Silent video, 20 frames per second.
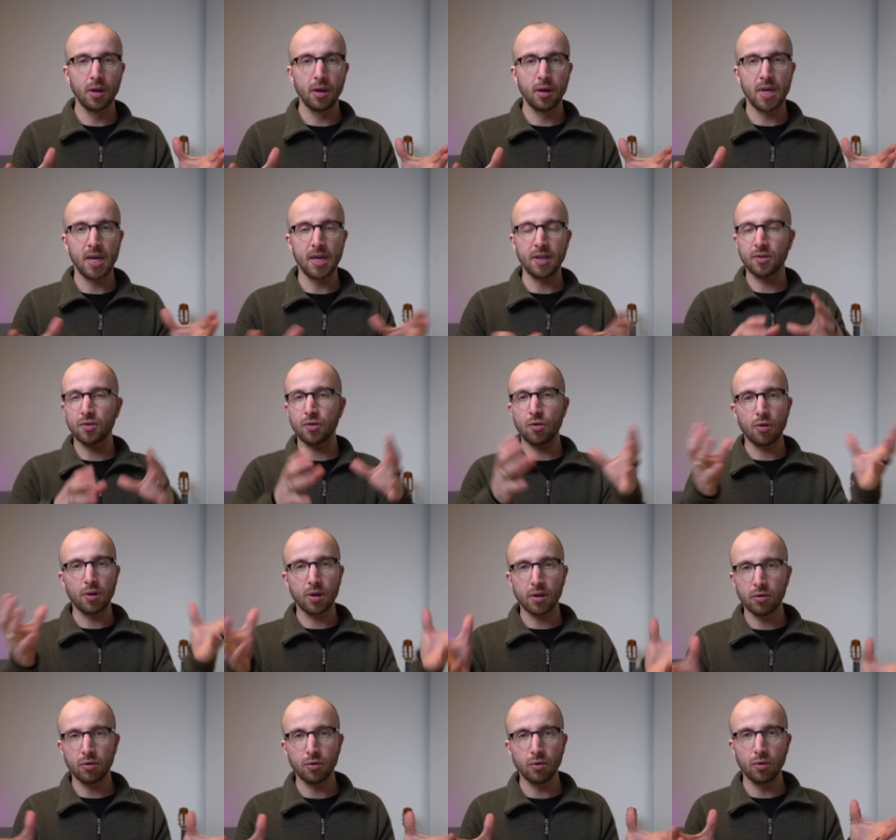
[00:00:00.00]

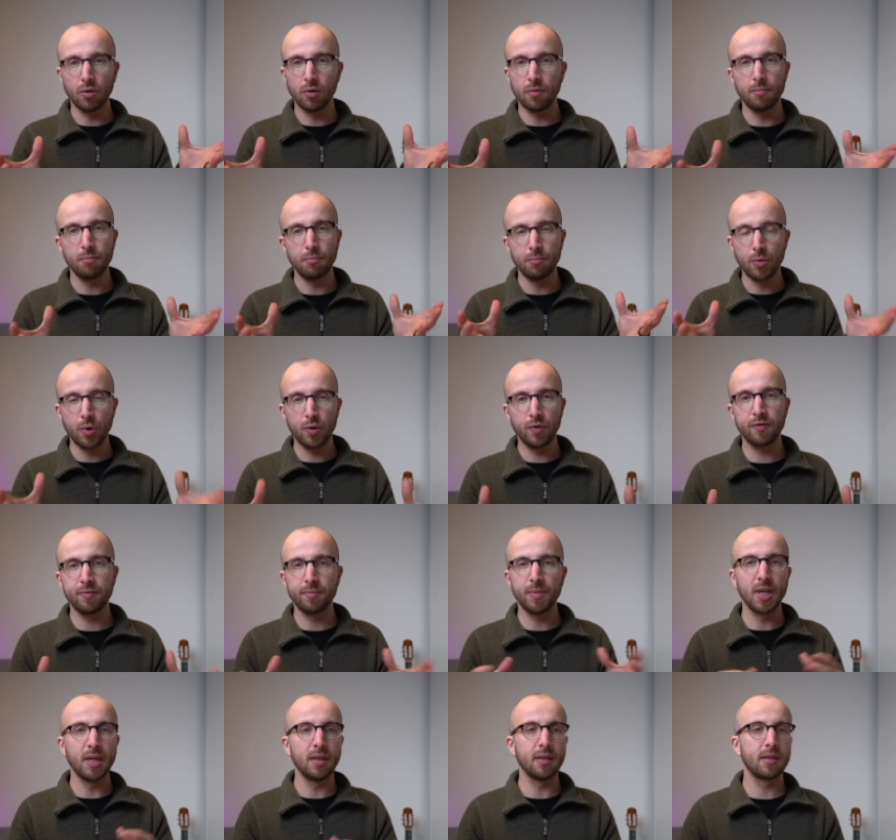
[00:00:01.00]
historical
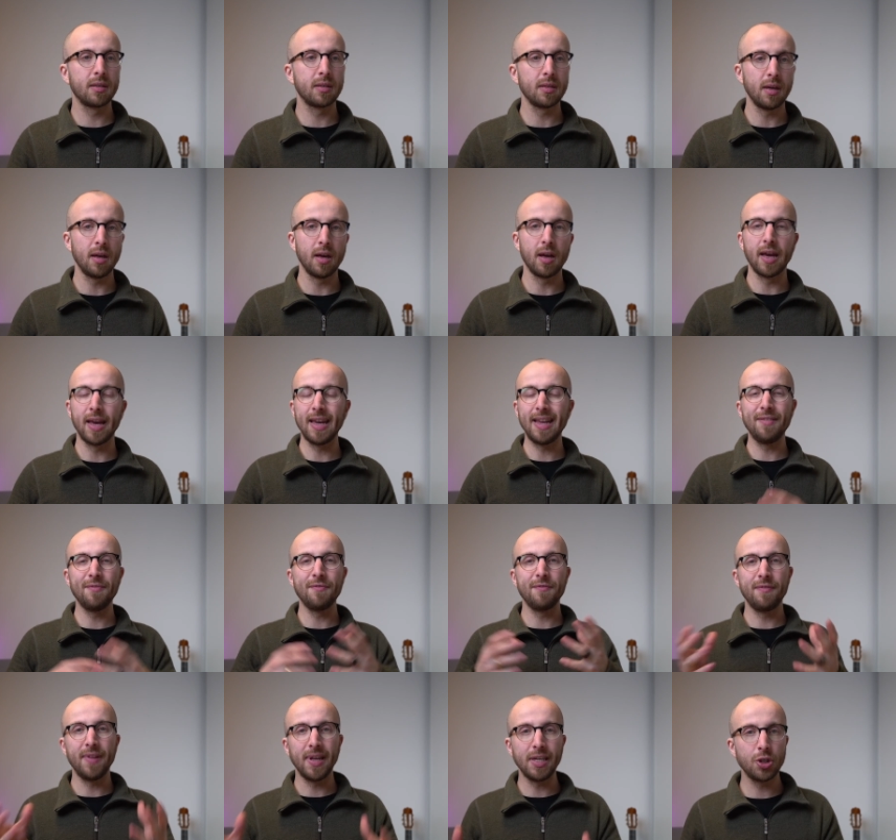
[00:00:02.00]
movement, uh,
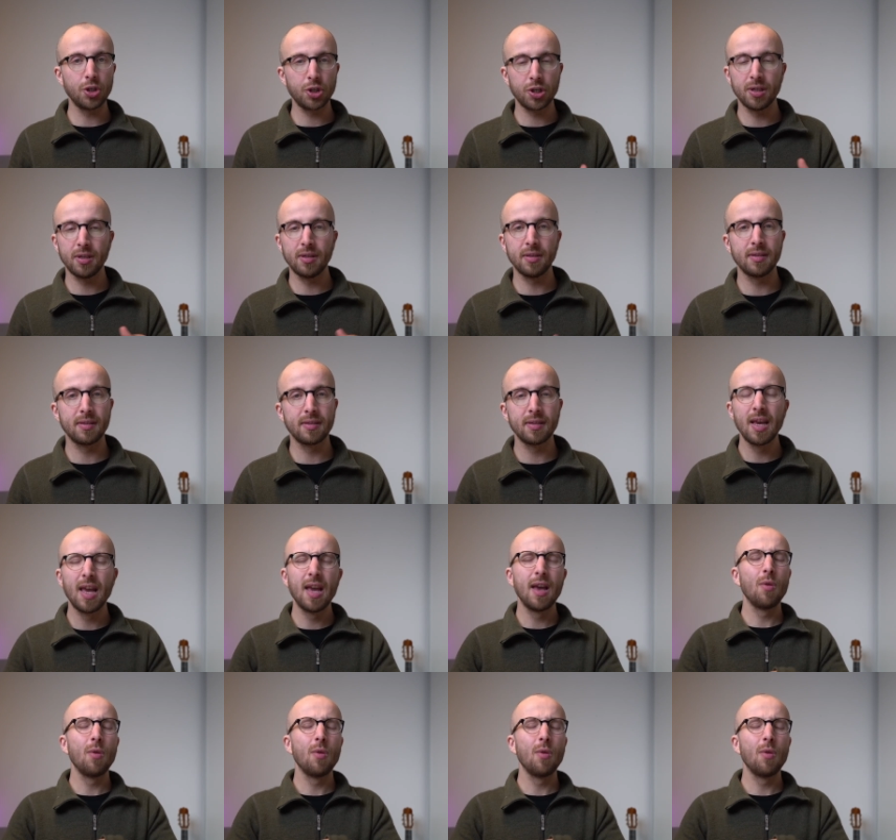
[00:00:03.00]
inventions,